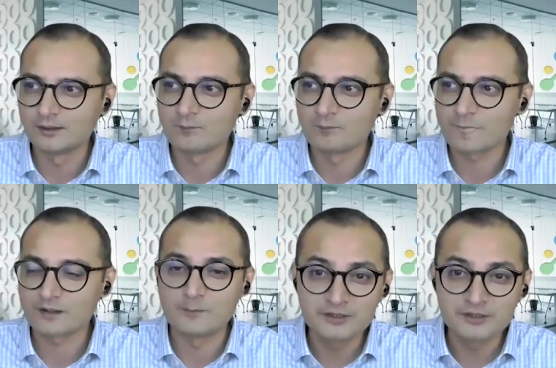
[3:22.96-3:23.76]
um,
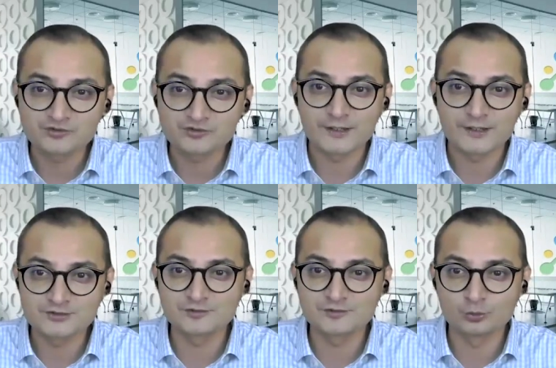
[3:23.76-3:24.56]
company
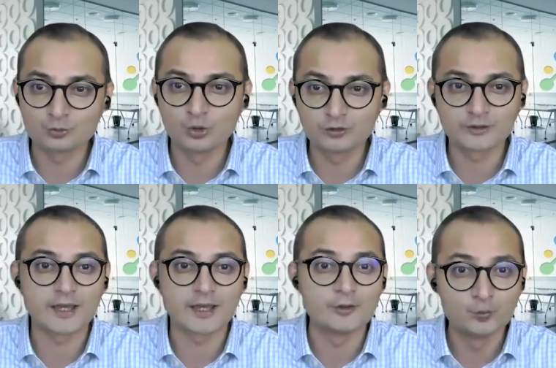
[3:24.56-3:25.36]
strategies are no
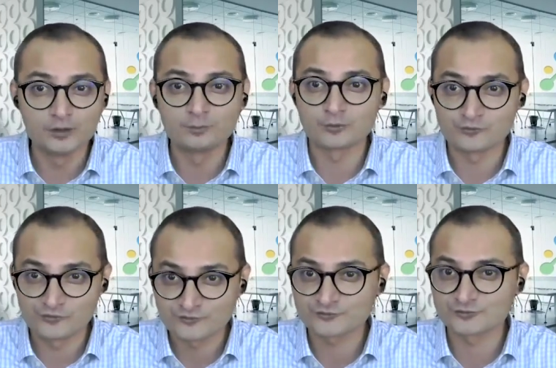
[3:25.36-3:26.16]
longer an annual
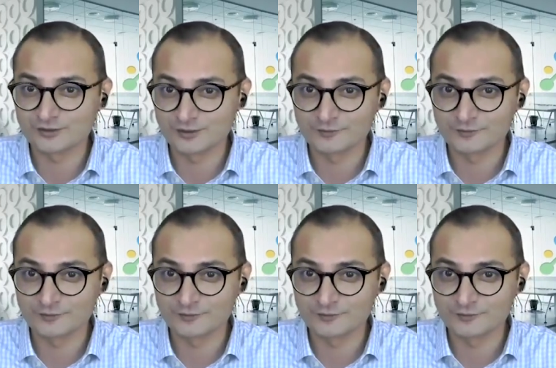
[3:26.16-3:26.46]
process.